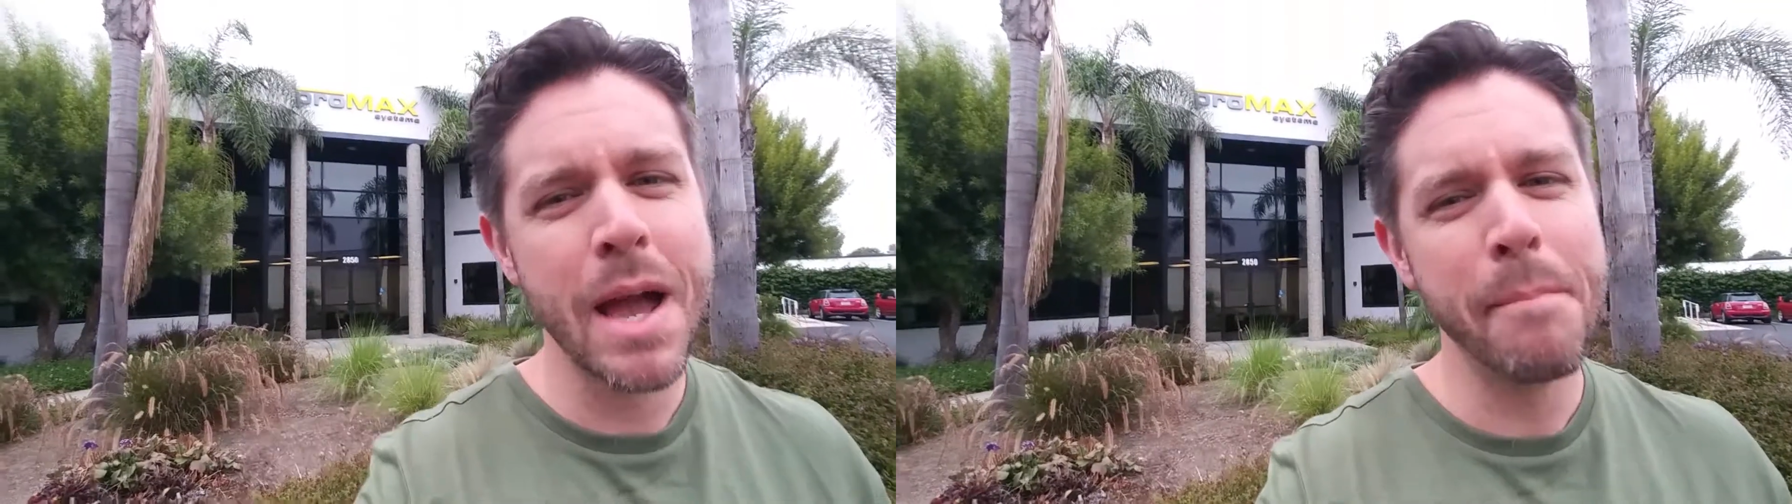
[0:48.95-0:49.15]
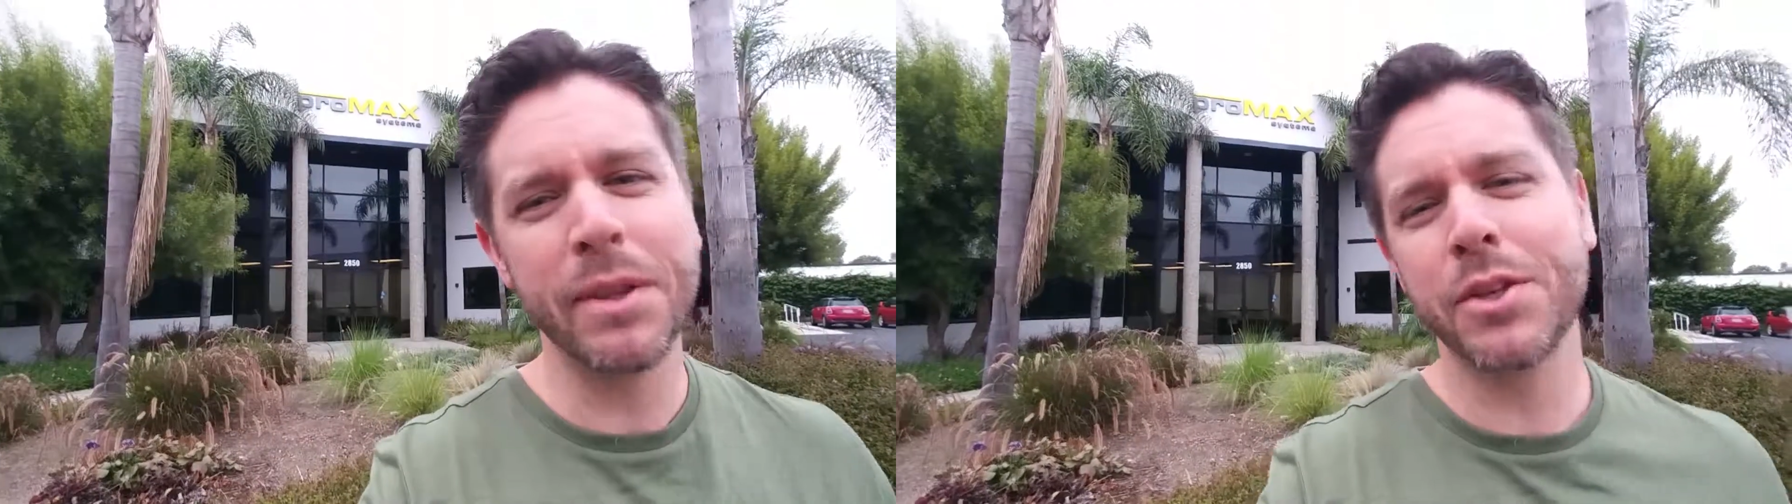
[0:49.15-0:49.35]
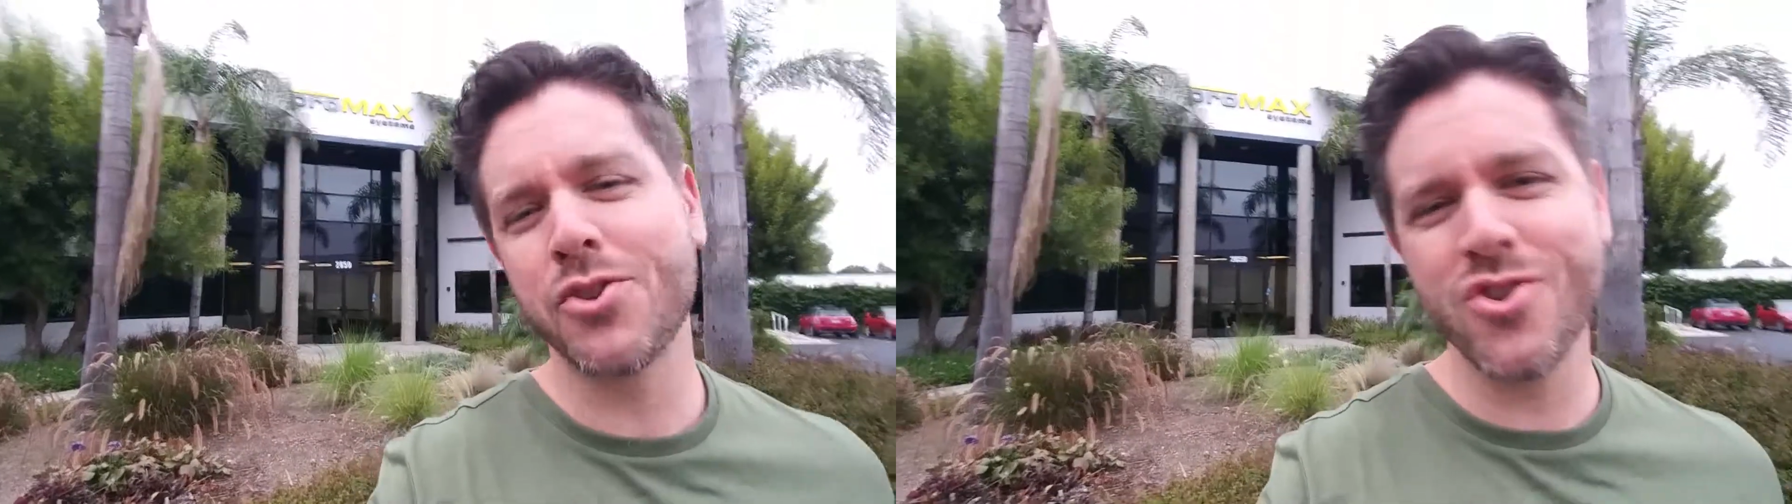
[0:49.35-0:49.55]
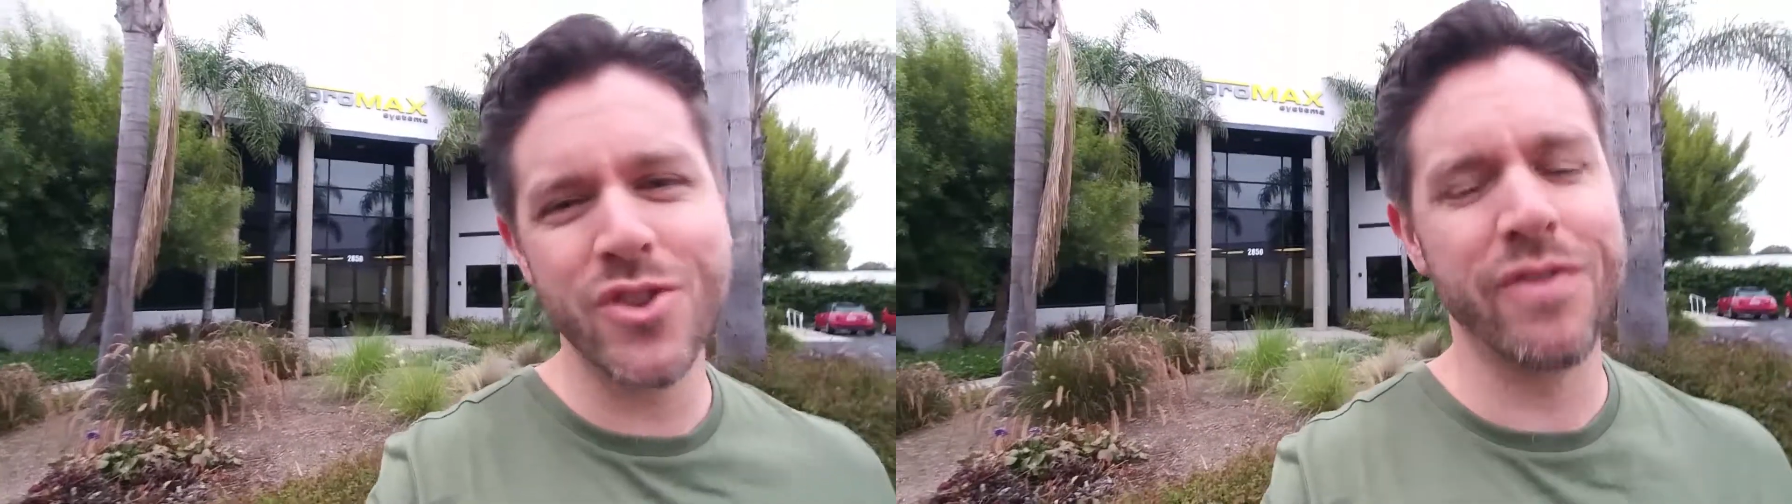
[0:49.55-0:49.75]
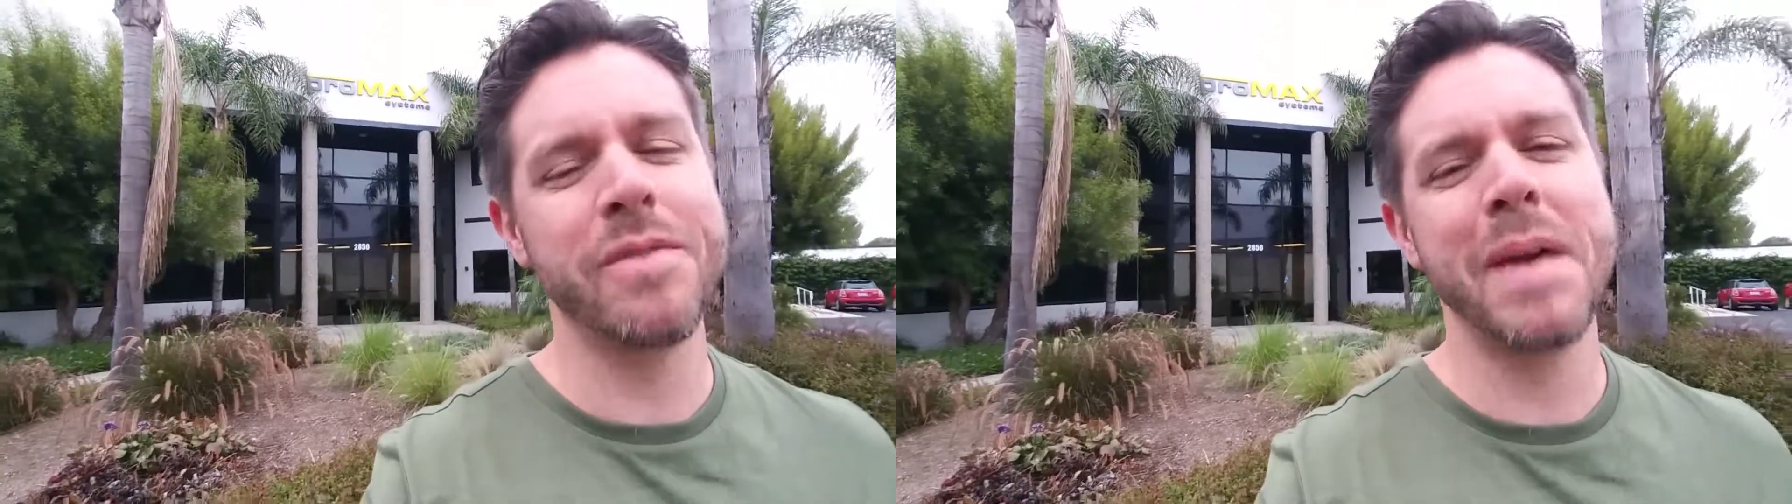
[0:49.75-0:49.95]
but the truth
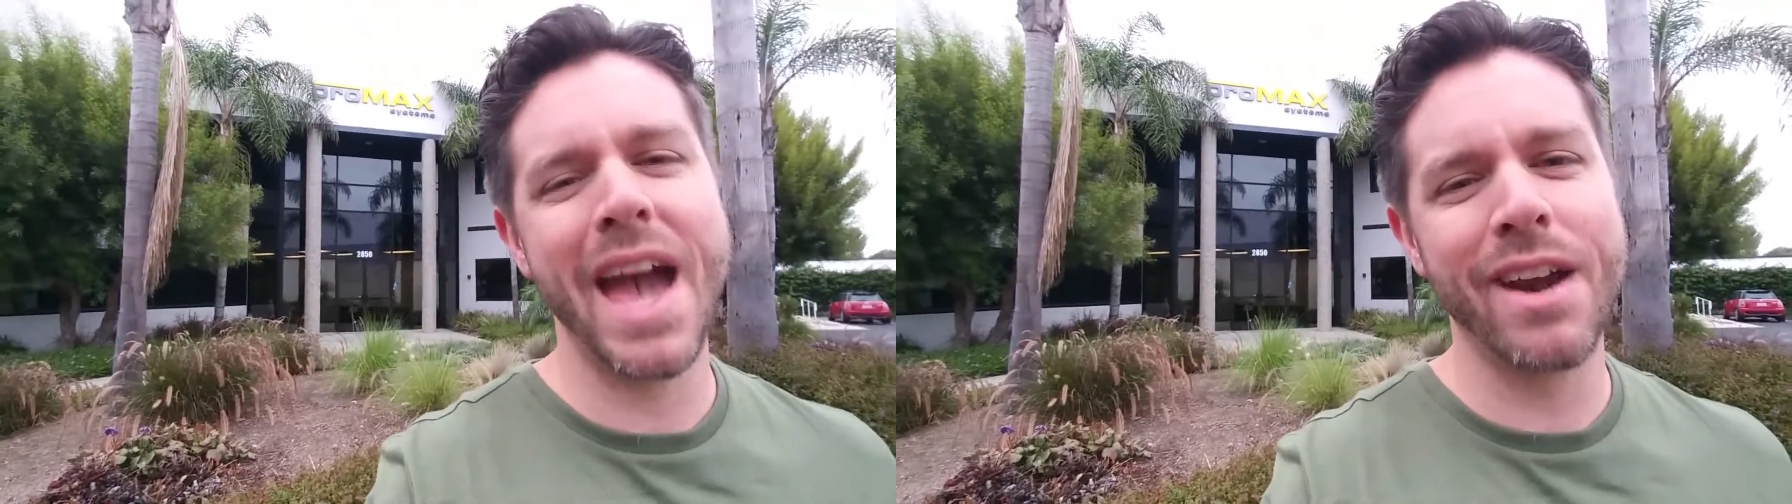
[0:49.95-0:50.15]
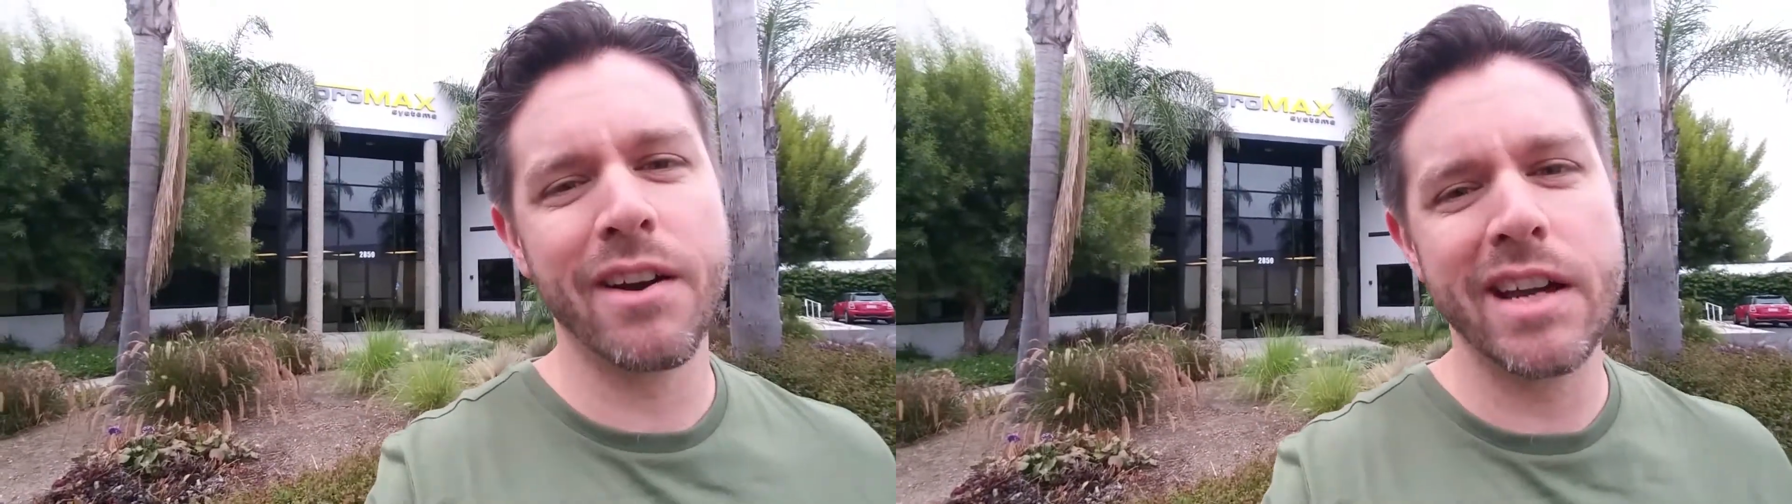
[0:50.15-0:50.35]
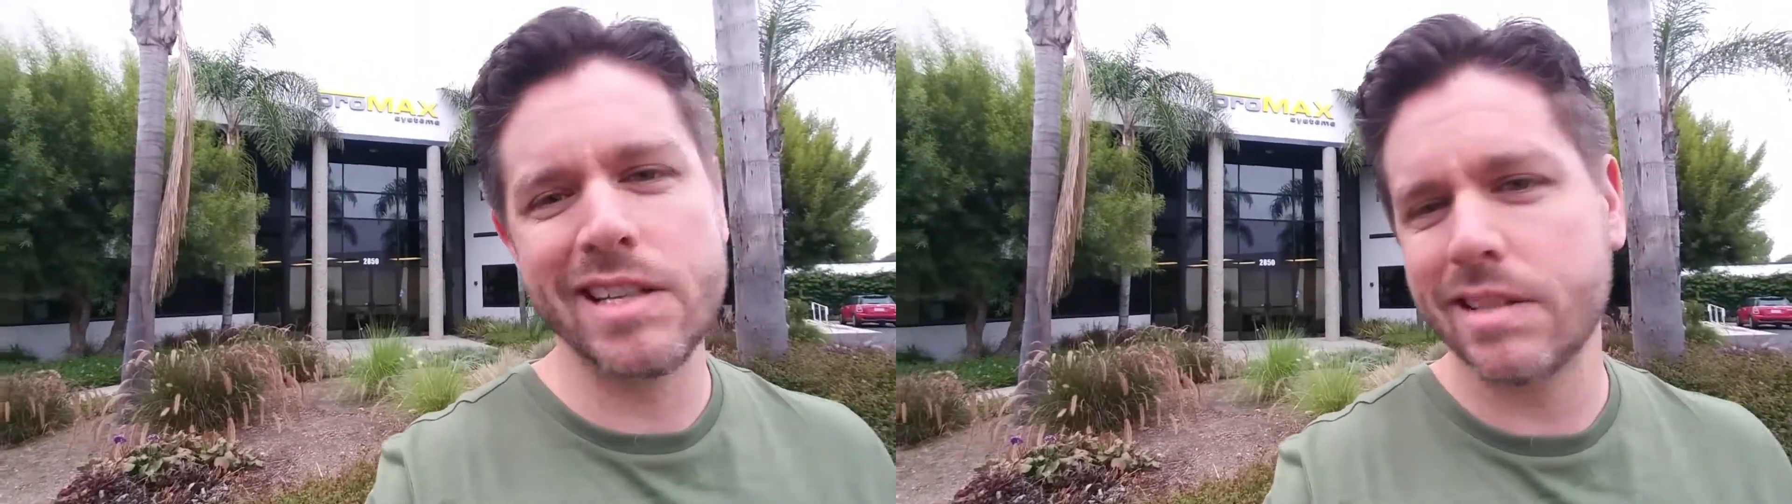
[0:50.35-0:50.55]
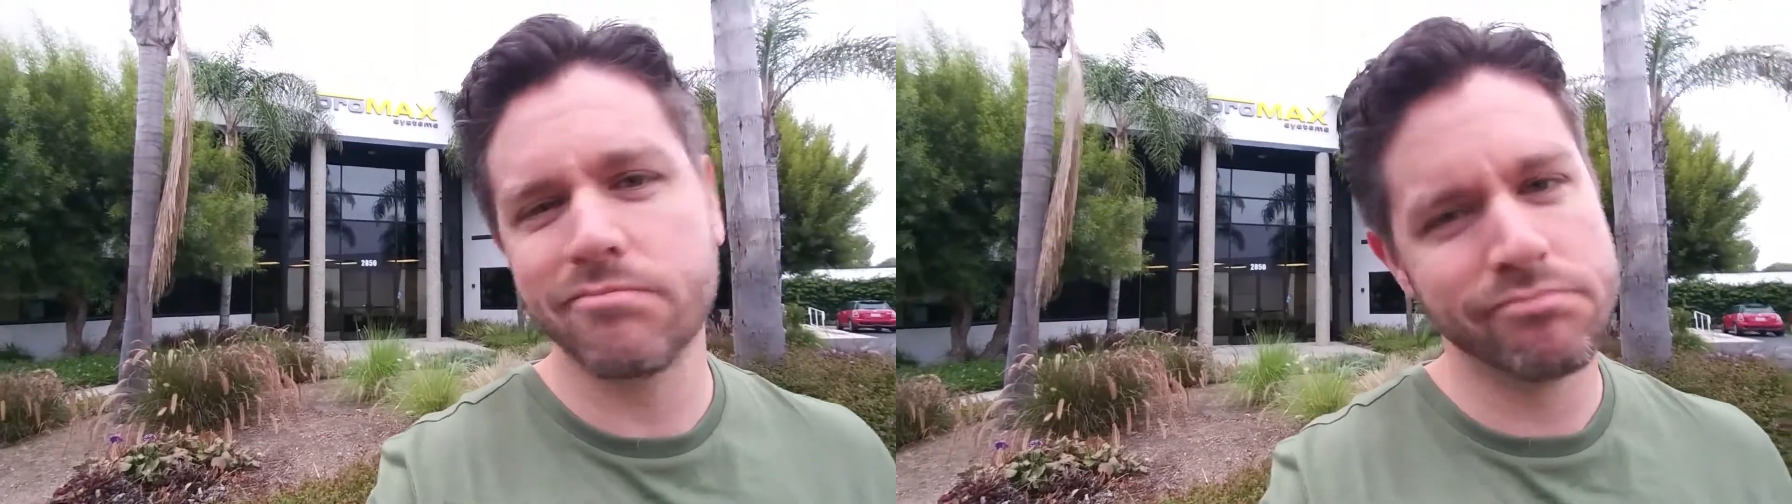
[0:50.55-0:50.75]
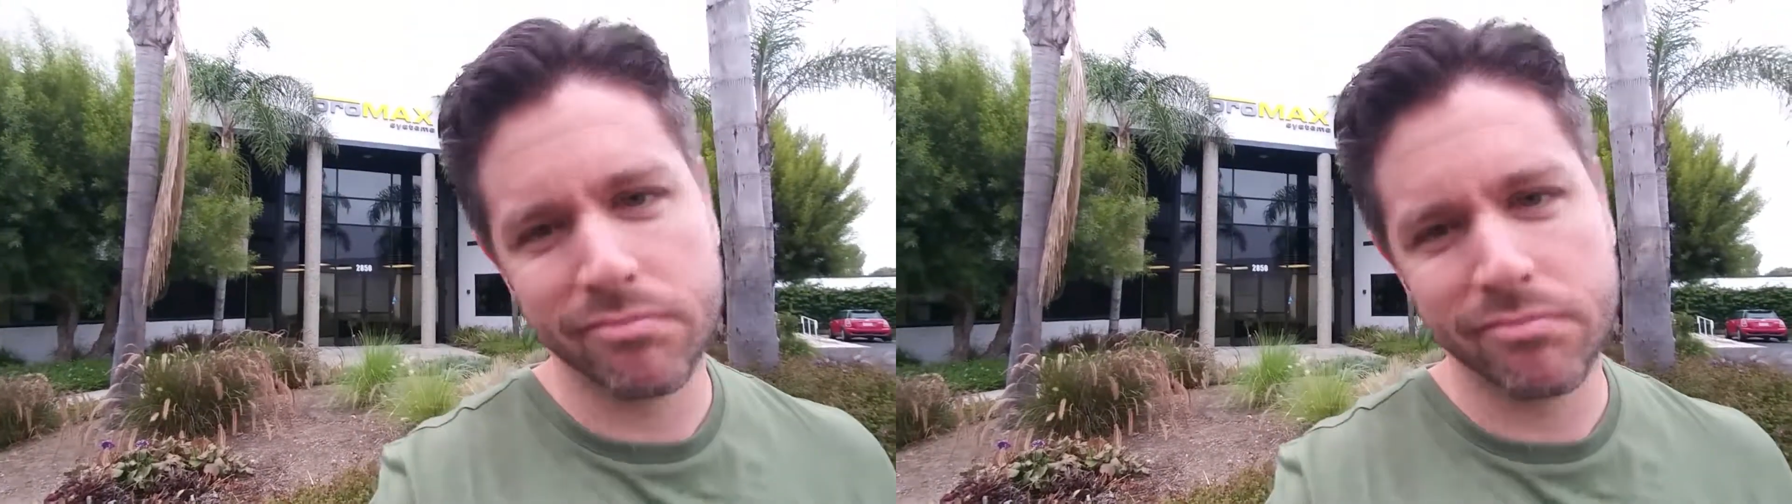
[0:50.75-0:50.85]
of the matter is